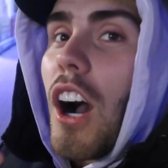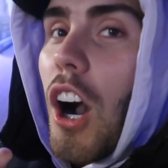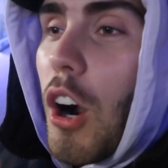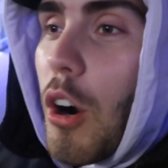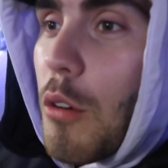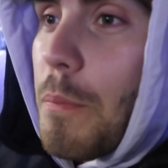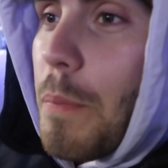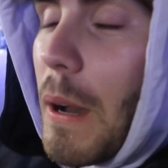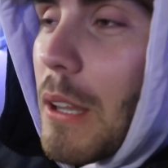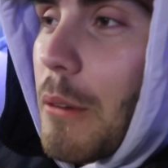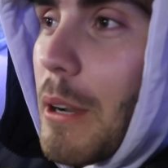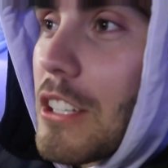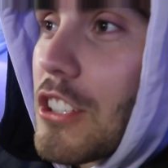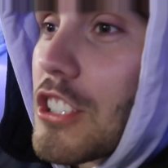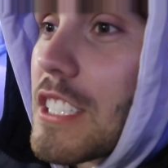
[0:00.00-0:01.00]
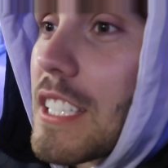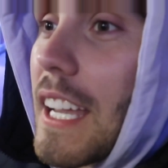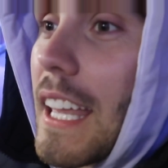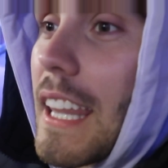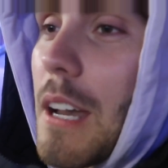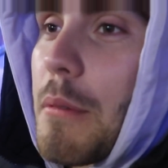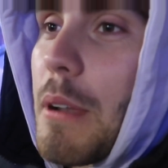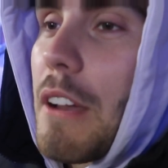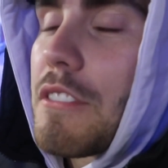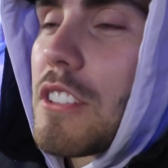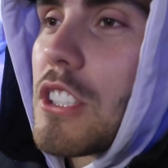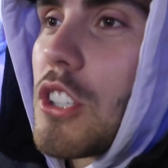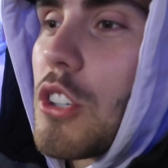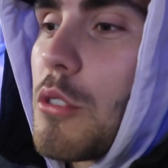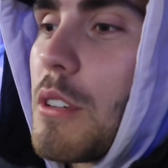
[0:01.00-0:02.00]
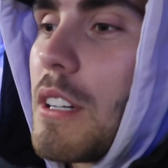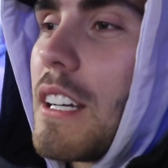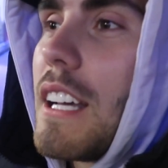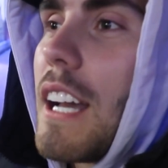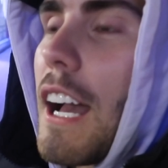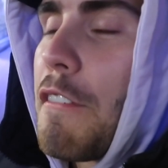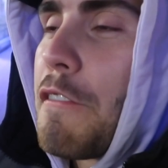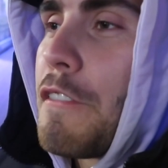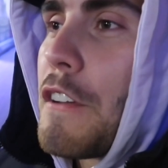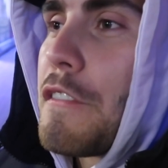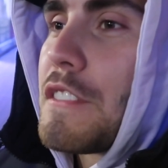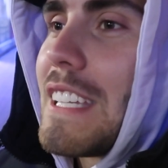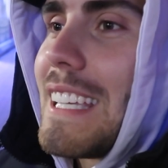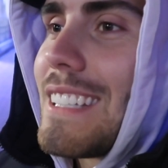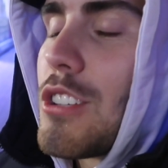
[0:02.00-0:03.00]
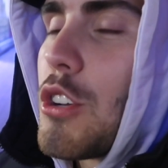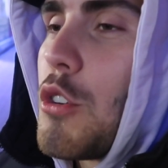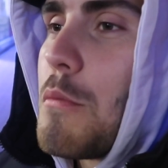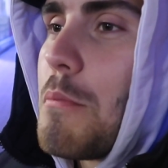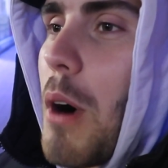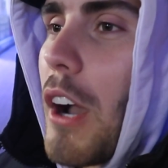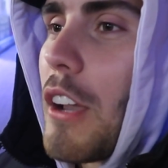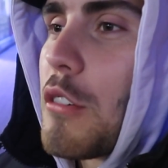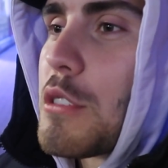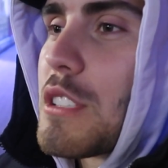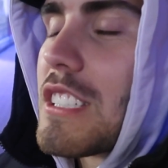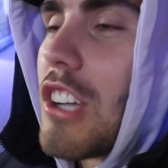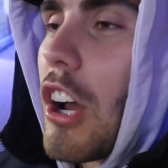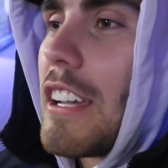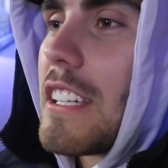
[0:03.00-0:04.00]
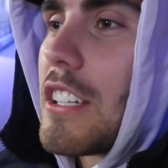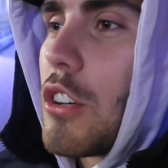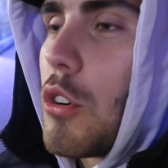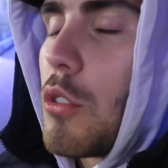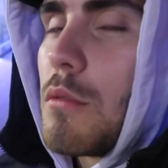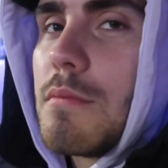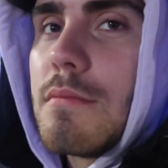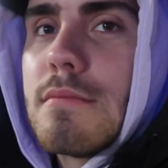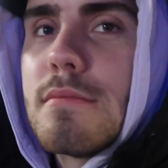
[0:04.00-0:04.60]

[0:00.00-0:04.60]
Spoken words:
Oh, by the way, just to get there, we have to do a 52-mile cycle.